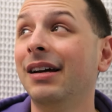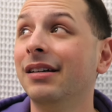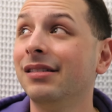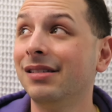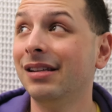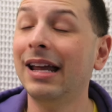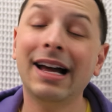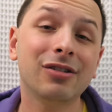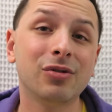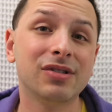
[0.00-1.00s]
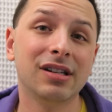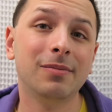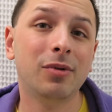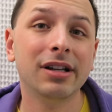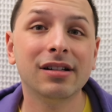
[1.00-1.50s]
as an actor
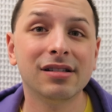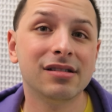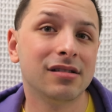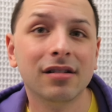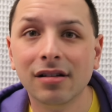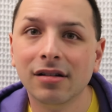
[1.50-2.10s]
standpoint, because